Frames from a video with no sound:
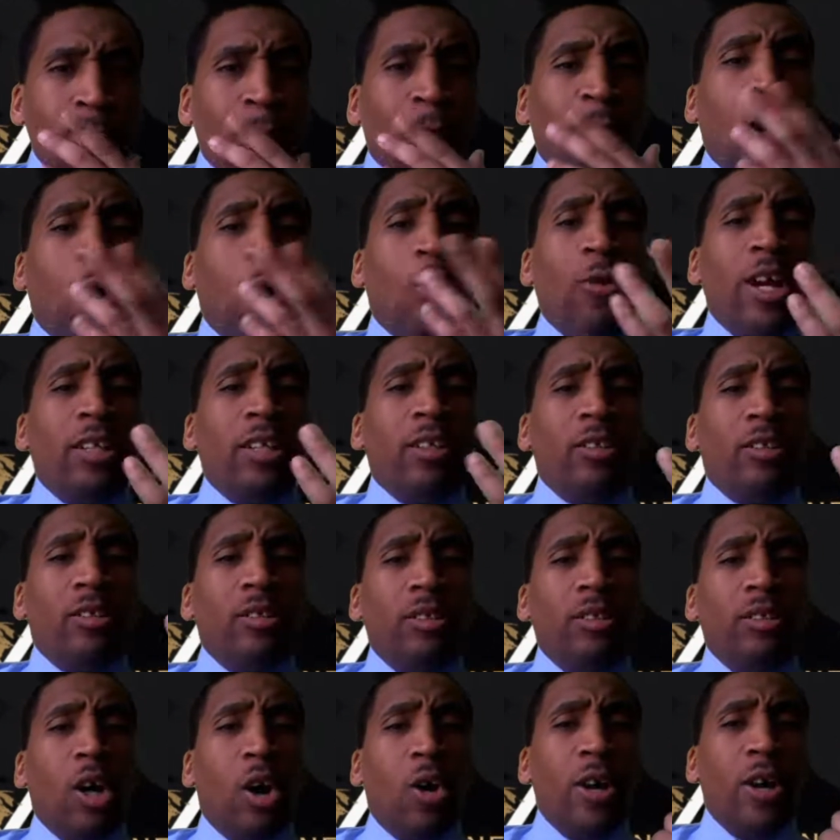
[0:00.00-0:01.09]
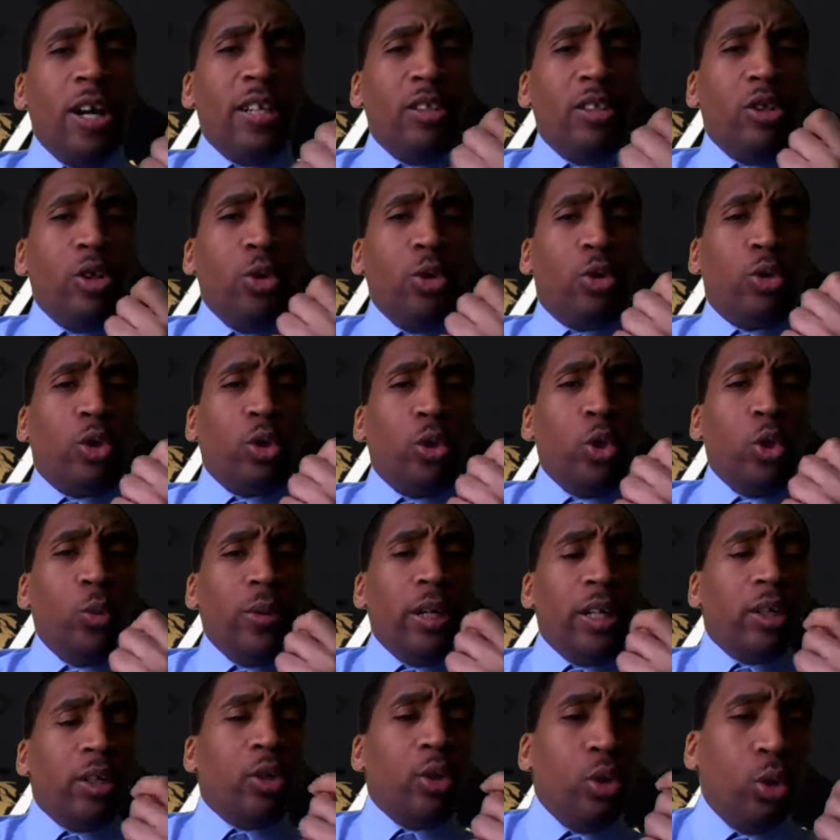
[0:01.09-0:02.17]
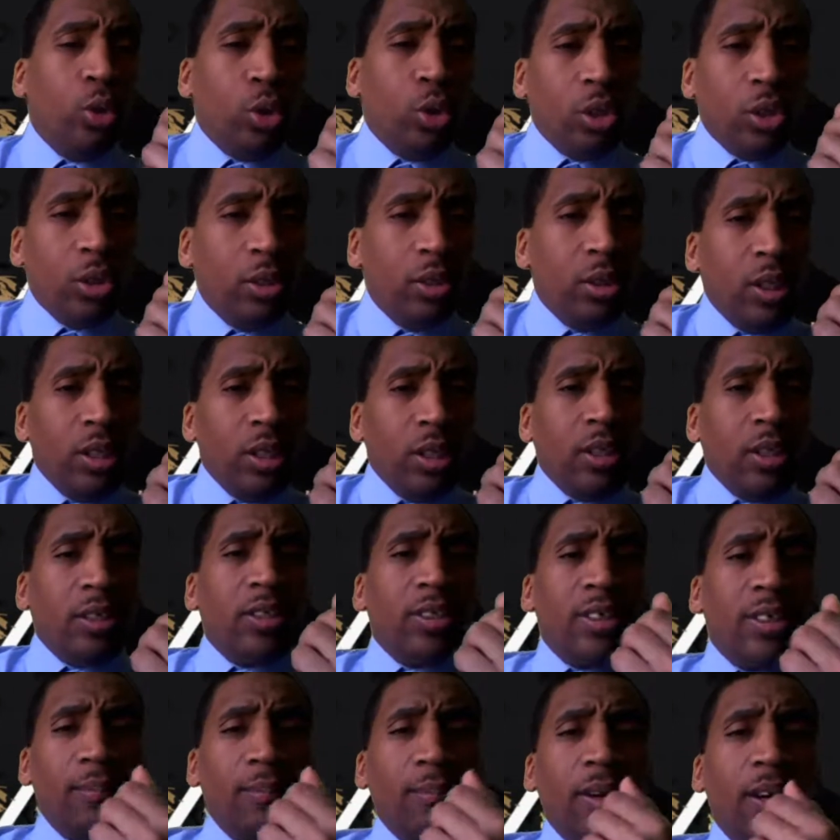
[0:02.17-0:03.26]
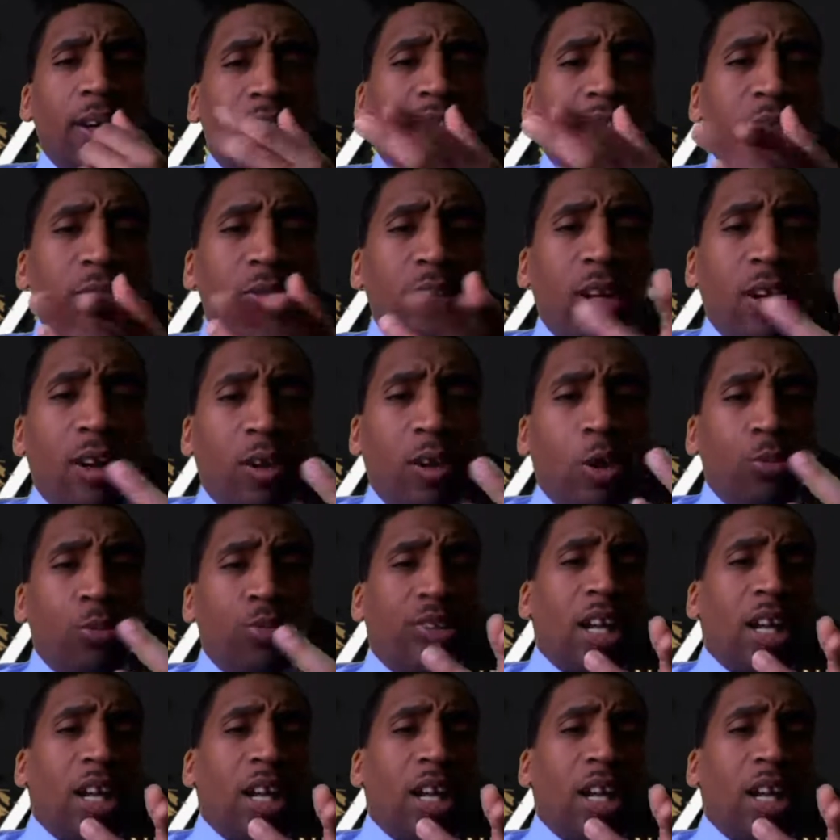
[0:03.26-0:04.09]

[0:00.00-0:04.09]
Go in YouTube and Google some luxury homes.